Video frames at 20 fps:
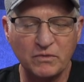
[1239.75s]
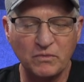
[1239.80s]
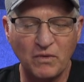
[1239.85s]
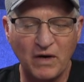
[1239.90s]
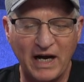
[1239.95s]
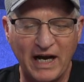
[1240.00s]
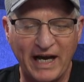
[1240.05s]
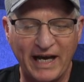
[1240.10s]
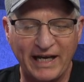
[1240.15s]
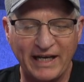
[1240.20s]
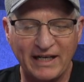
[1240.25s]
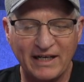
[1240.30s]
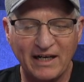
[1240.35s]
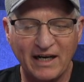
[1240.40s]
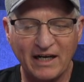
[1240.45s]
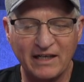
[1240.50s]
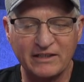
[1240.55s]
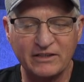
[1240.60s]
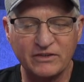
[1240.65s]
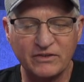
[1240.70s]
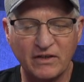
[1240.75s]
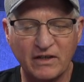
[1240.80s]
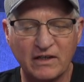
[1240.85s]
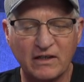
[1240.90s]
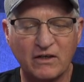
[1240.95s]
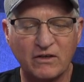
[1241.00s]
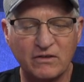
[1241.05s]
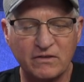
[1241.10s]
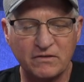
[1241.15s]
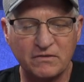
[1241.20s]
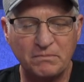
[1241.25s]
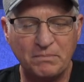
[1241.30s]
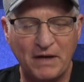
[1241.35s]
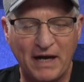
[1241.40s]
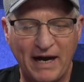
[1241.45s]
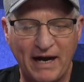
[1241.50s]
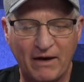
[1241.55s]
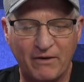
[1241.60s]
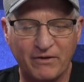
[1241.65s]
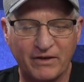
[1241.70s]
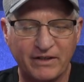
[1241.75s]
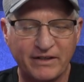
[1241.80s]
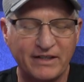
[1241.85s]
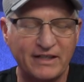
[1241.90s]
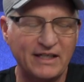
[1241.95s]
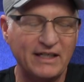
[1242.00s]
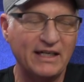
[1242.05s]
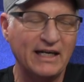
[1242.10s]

way under our own power.